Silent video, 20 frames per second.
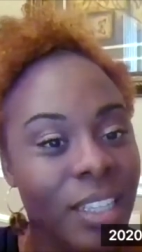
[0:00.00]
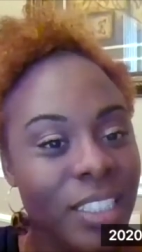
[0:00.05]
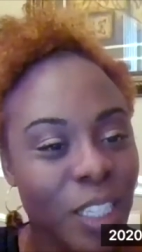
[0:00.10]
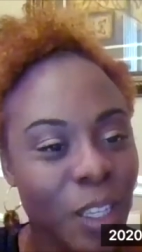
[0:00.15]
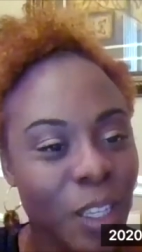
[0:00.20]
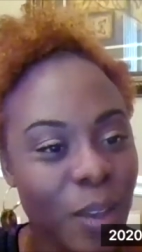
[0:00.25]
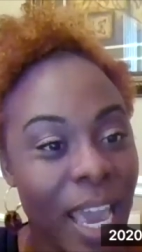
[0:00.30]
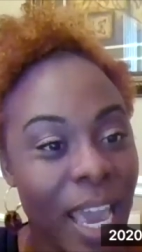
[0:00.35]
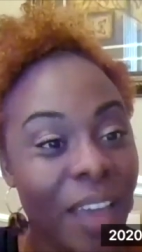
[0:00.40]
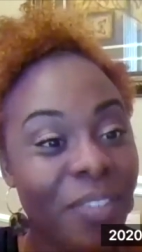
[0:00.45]

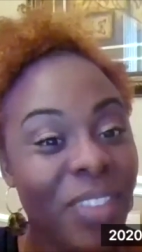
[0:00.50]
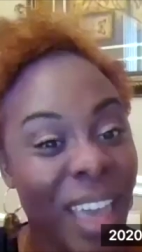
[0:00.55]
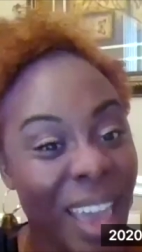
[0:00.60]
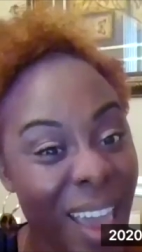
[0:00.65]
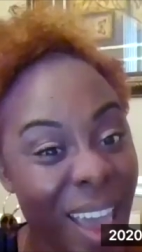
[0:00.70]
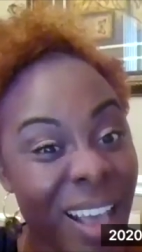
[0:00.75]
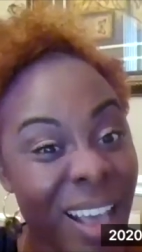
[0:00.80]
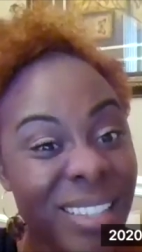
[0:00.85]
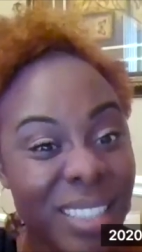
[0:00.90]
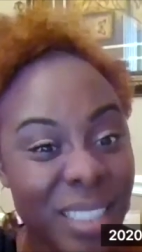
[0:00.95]
So you have to
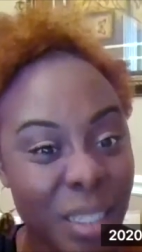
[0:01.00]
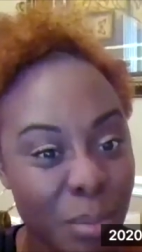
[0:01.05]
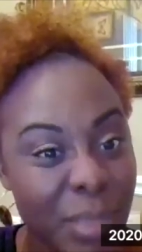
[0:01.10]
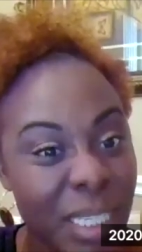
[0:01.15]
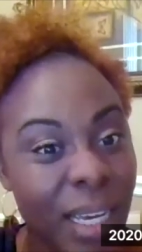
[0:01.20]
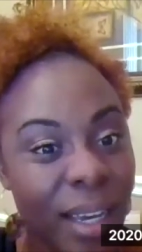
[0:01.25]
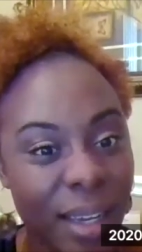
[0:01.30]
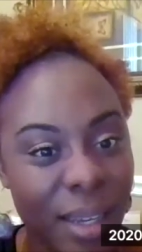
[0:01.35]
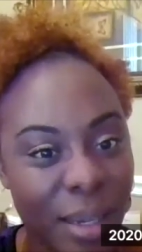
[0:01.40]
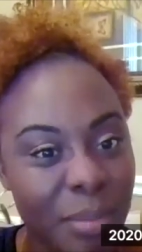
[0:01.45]
ask
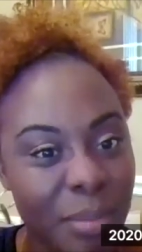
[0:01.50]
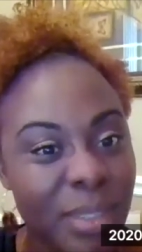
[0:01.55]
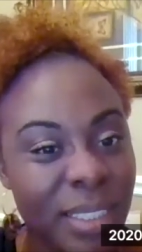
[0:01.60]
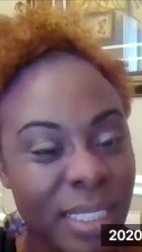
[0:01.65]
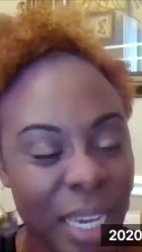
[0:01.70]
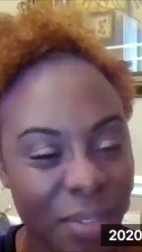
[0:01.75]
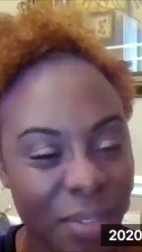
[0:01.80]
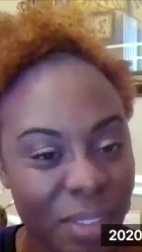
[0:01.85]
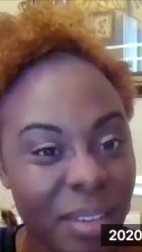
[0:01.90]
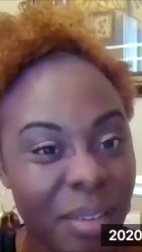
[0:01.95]
sometimes.
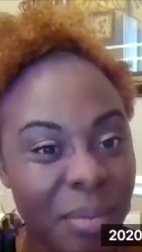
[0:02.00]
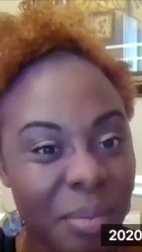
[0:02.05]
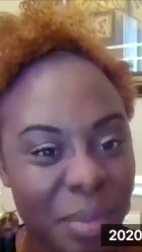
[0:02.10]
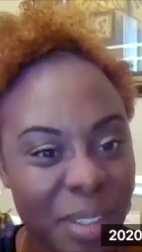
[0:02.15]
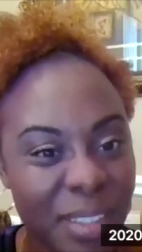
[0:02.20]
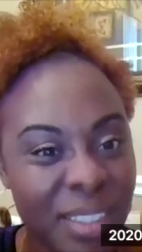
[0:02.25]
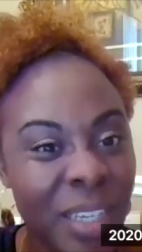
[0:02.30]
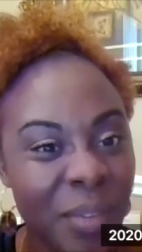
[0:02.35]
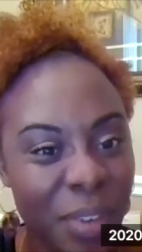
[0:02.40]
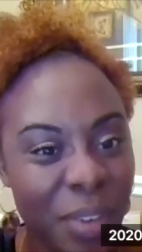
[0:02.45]
You have to
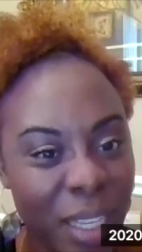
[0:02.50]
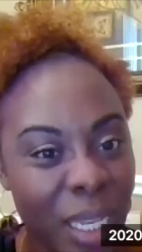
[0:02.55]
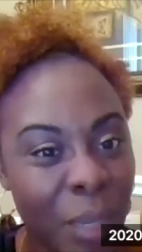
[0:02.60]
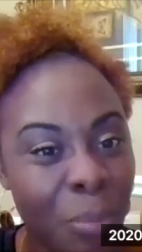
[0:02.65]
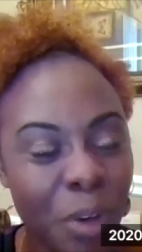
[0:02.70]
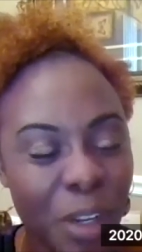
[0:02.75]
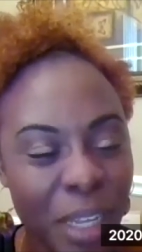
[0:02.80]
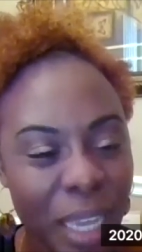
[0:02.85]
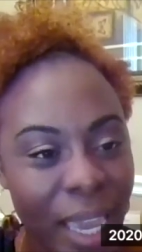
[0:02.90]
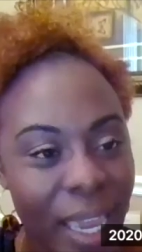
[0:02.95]
develop
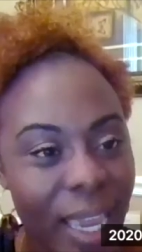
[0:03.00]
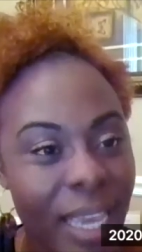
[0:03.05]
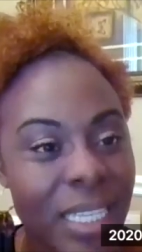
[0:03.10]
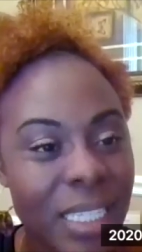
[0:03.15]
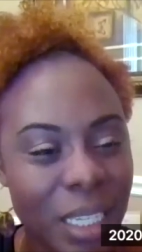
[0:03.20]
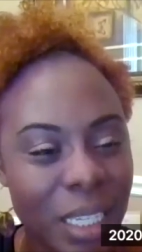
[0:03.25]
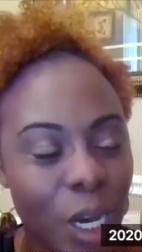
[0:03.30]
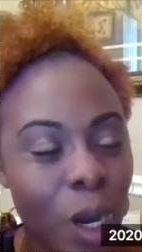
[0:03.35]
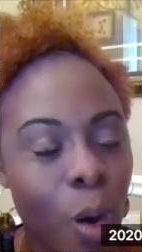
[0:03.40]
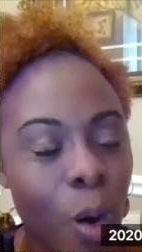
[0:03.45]
your
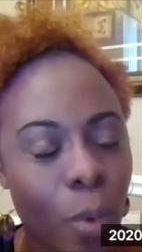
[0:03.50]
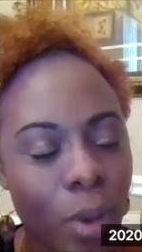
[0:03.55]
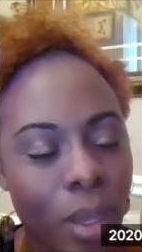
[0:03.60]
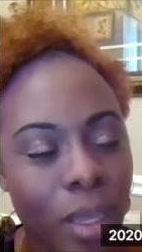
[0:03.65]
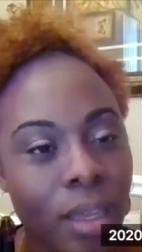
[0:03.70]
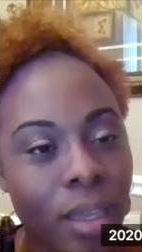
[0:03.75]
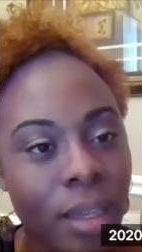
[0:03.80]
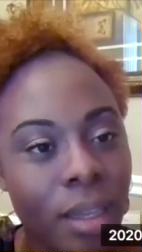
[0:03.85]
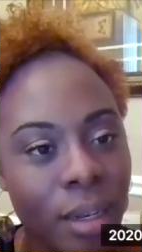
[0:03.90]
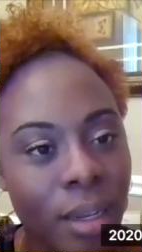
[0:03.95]
case and go
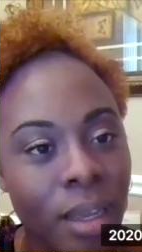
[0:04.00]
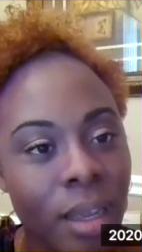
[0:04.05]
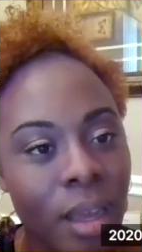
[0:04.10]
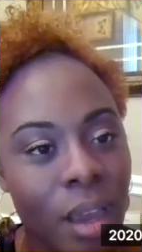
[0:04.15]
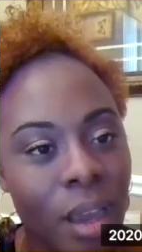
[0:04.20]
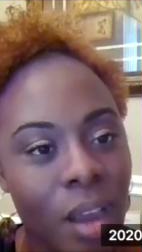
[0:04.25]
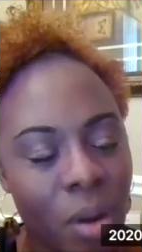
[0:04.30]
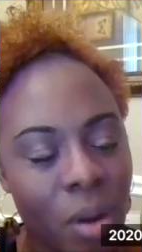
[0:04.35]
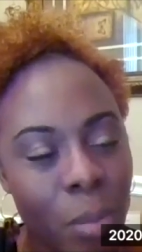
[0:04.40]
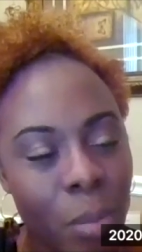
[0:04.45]
in
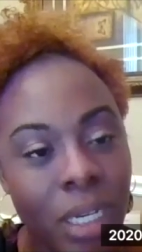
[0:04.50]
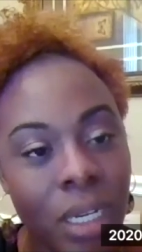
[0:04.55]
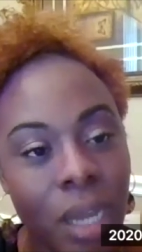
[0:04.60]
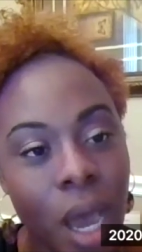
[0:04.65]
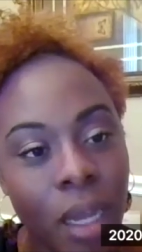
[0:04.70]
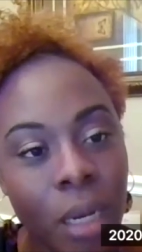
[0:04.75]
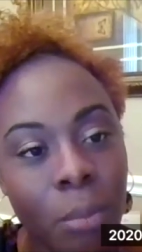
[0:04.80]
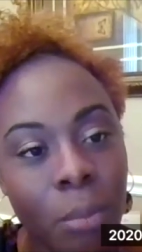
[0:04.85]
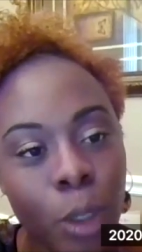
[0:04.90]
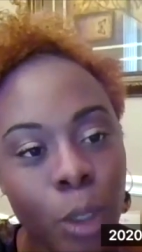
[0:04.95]
from a
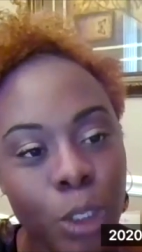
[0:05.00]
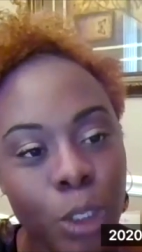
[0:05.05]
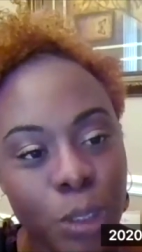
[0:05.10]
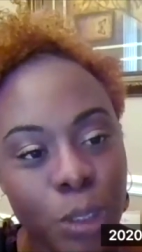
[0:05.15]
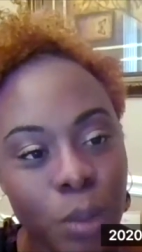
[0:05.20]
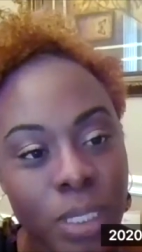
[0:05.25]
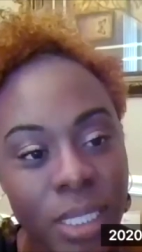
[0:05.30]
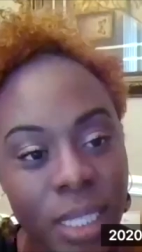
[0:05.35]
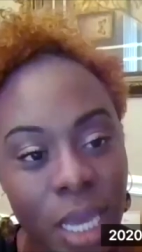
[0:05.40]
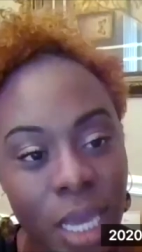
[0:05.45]

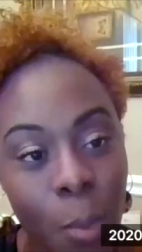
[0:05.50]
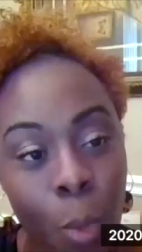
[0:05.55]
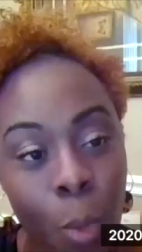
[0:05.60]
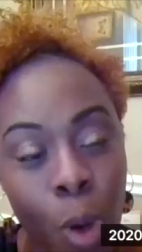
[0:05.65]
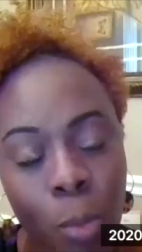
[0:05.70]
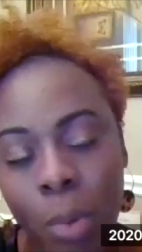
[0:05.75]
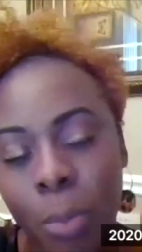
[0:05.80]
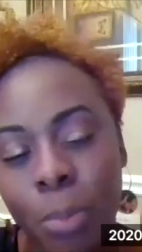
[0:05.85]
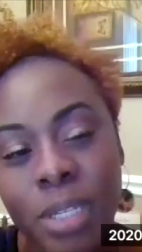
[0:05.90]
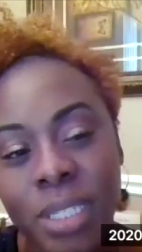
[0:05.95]
non-emotional
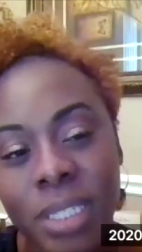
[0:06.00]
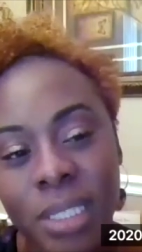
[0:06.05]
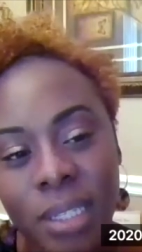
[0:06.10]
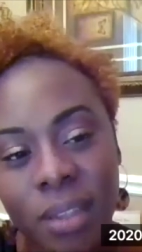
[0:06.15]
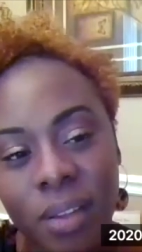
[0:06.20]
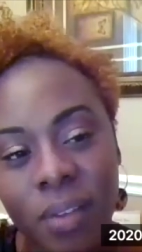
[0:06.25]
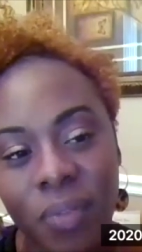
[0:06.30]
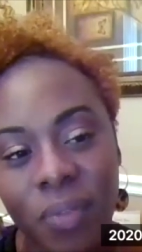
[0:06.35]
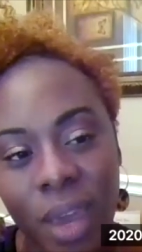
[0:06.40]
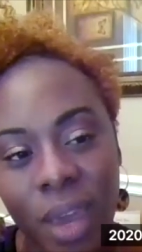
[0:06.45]
standpoint, but
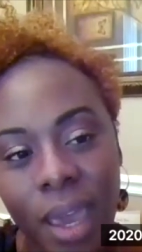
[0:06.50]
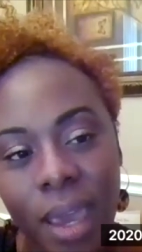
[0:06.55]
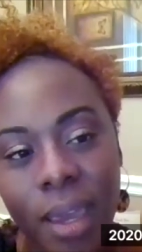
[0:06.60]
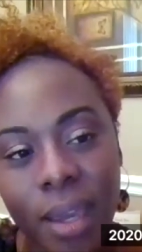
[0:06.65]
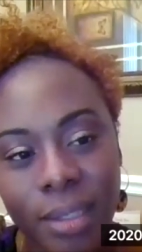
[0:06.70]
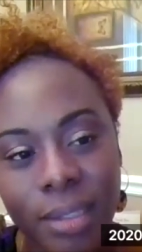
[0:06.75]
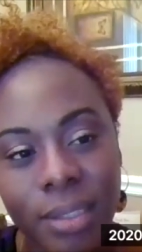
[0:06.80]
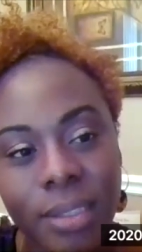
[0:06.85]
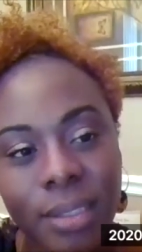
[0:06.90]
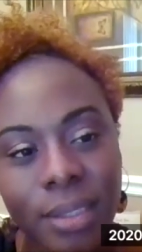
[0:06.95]
present the
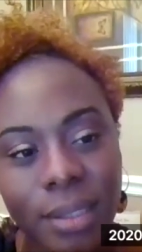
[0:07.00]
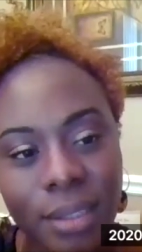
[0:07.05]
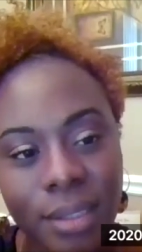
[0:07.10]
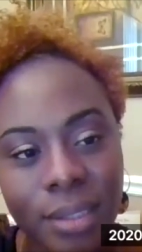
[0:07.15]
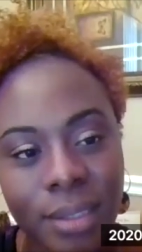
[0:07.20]
facts.